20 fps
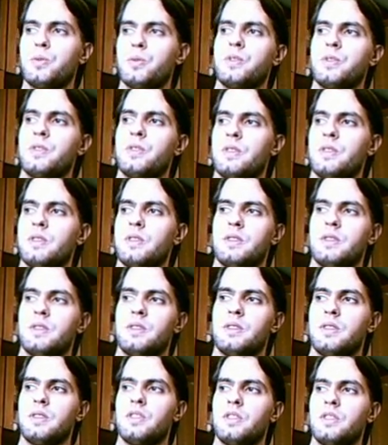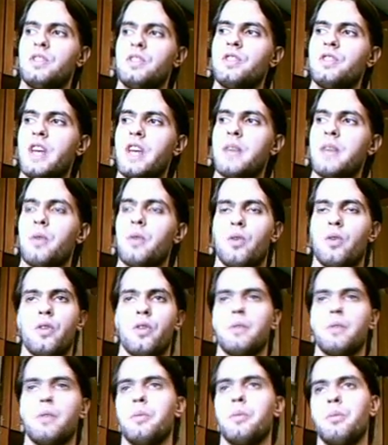put this name
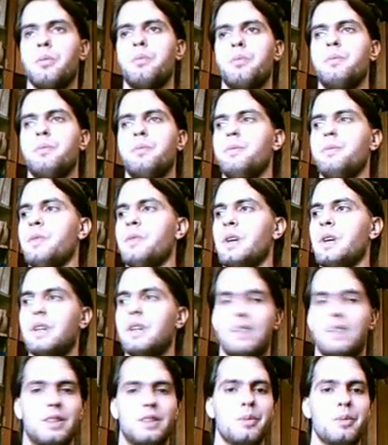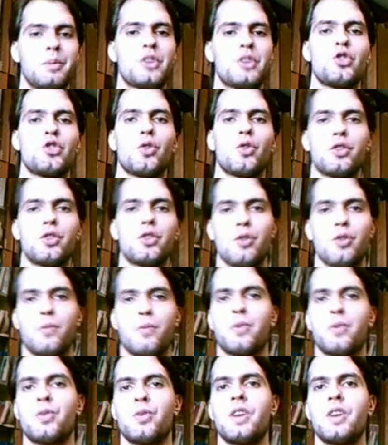on the majority
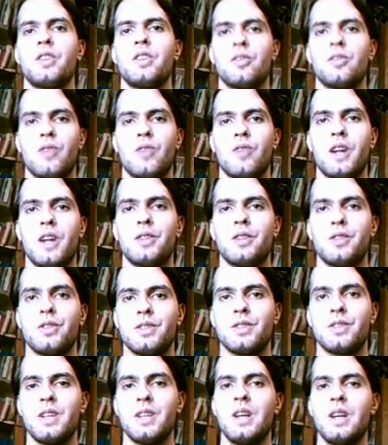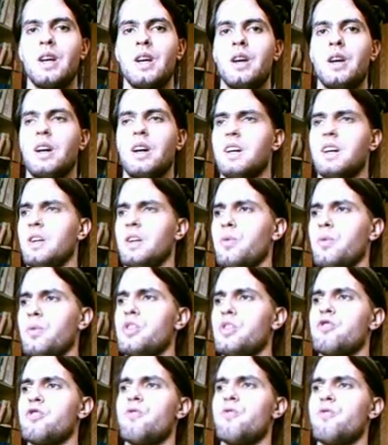of Ukrainian writers,
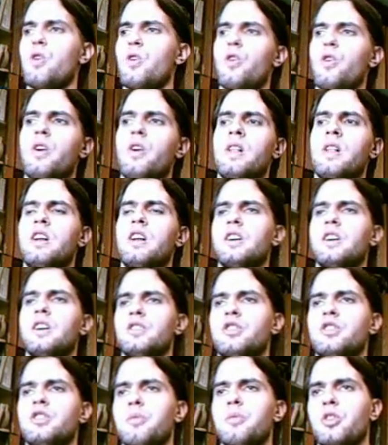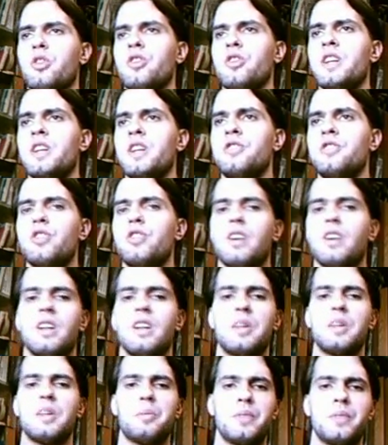which were
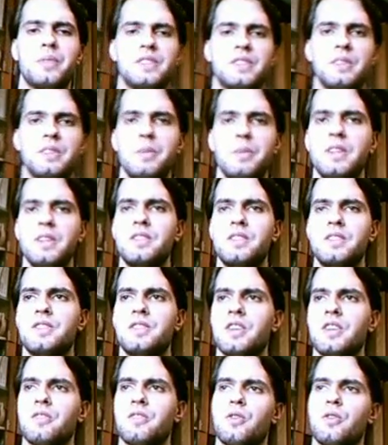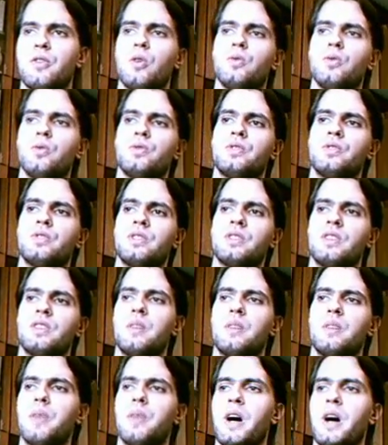democratical, pessimistic, wrote
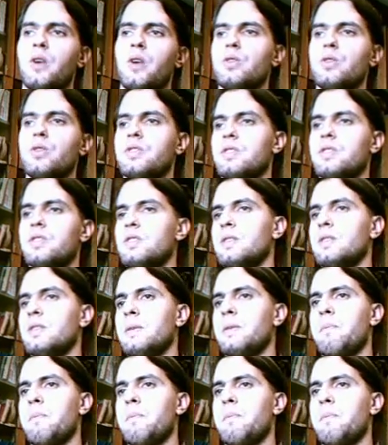about